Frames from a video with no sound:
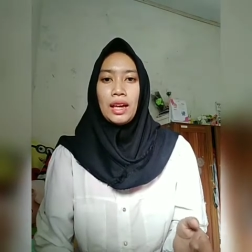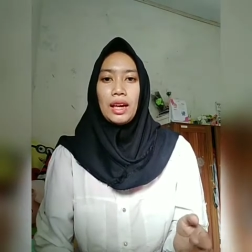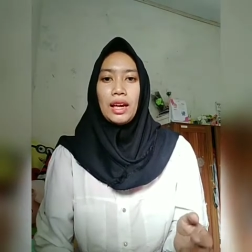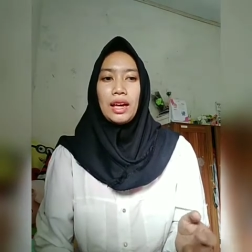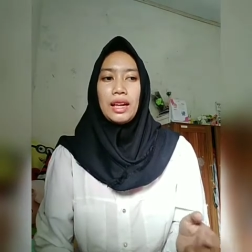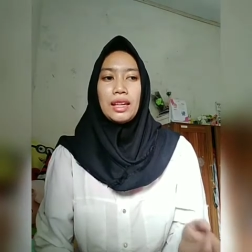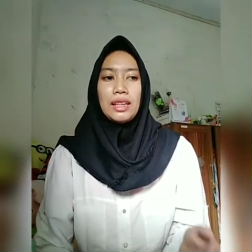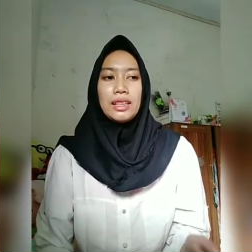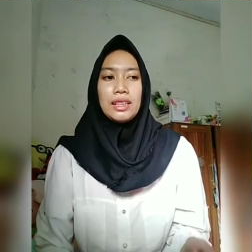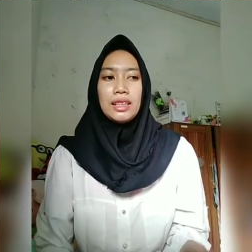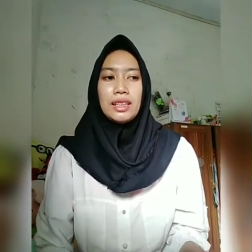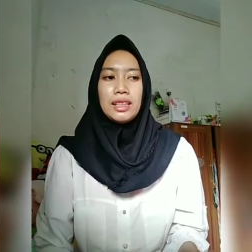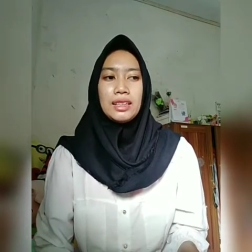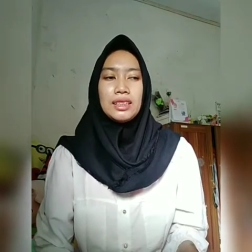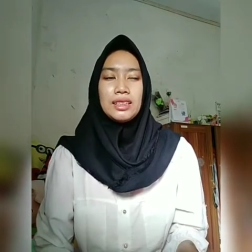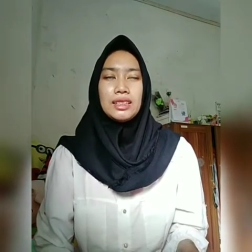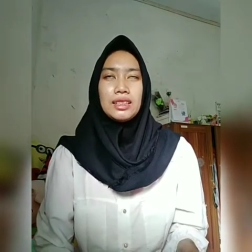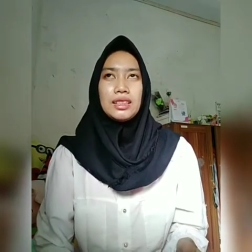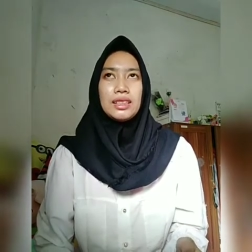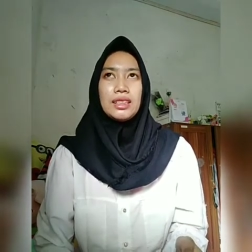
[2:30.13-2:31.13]
I
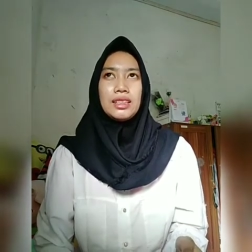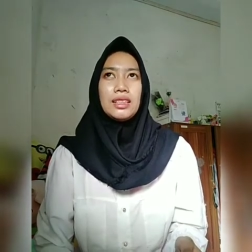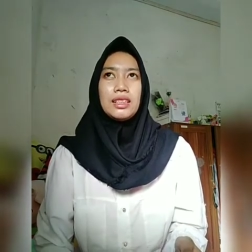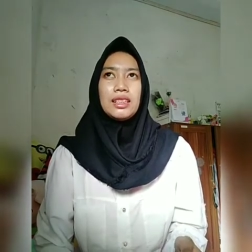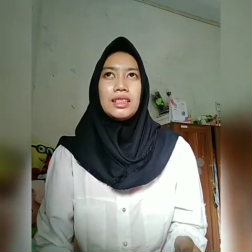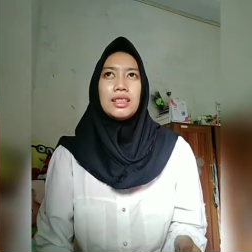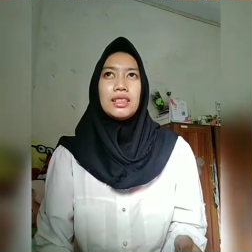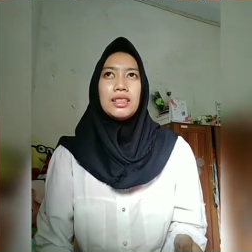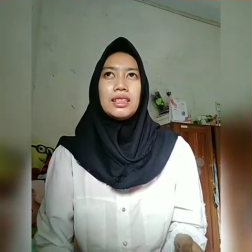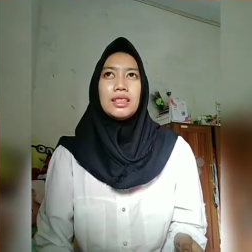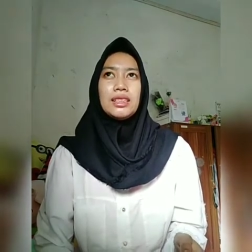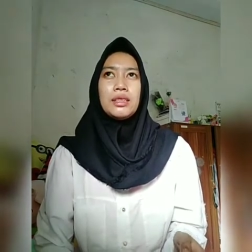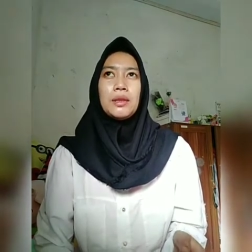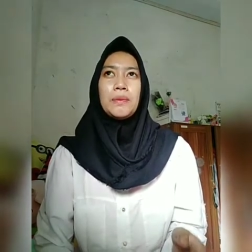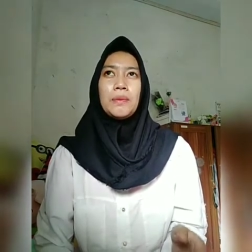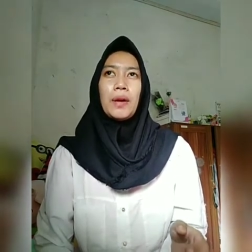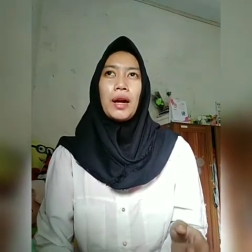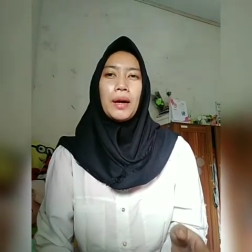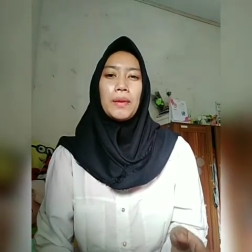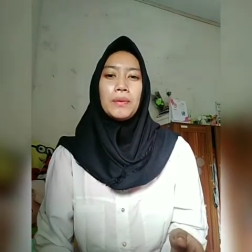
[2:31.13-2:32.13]
think the
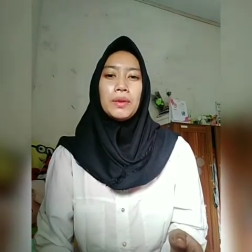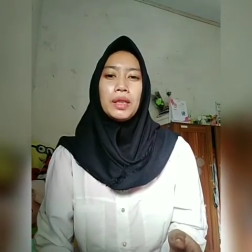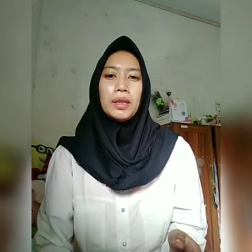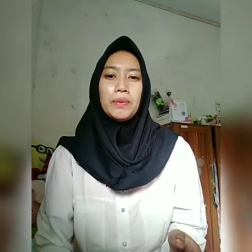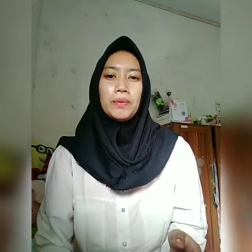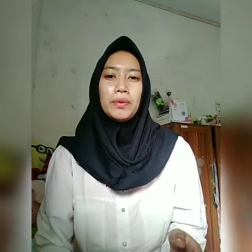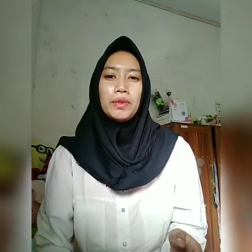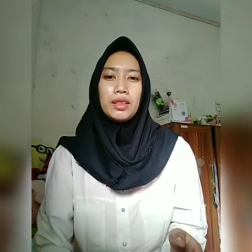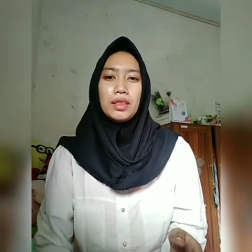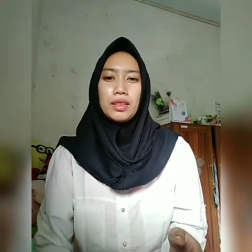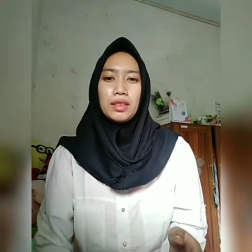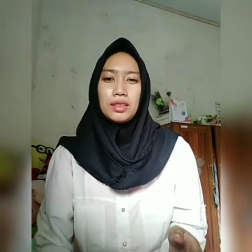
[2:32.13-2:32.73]
problem,